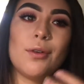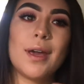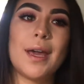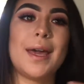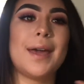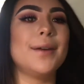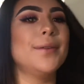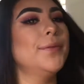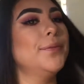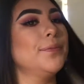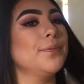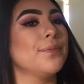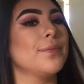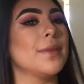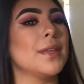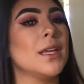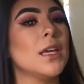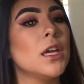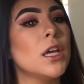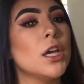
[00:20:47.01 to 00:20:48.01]
Okay,
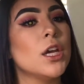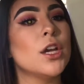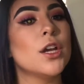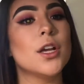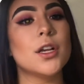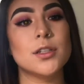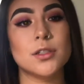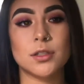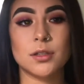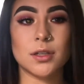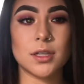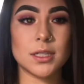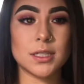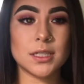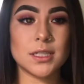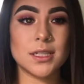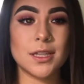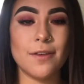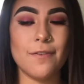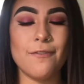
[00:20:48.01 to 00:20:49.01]
so
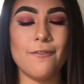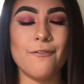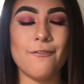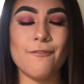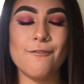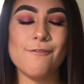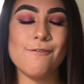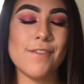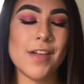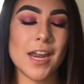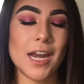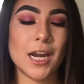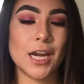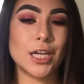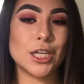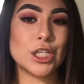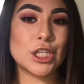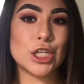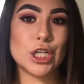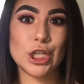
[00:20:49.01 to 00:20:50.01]
this is the
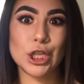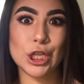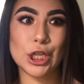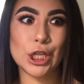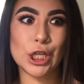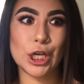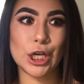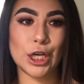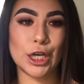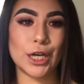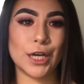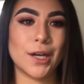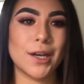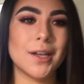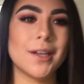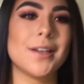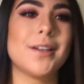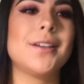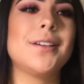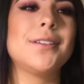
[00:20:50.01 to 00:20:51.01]
finished look
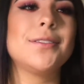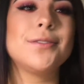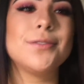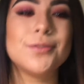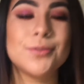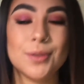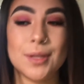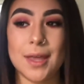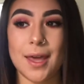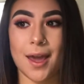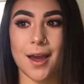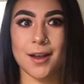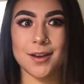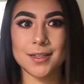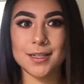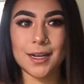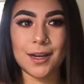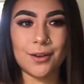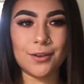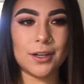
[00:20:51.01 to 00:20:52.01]
with hair
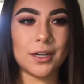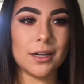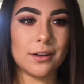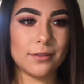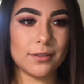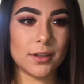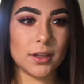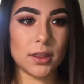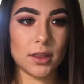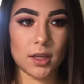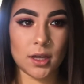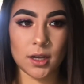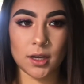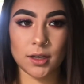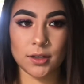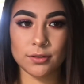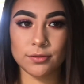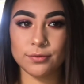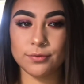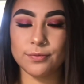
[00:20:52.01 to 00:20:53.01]
down and
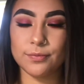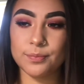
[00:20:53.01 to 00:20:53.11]
everything.